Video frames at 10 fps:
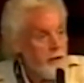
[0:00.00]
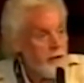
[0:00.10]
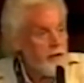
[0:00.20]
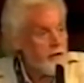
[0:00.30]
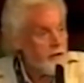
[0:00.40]

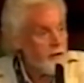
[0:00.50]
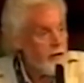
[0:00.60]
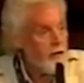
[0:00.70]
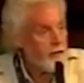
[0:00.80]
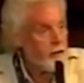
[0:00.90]
anything
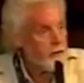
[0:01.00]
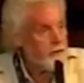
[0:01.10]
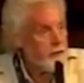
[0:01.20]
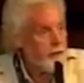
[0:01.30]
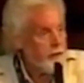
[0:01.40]
I can do
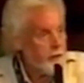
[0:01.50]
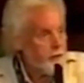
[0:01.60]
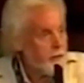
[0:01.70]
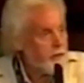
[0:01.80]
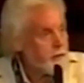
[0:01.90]
for him,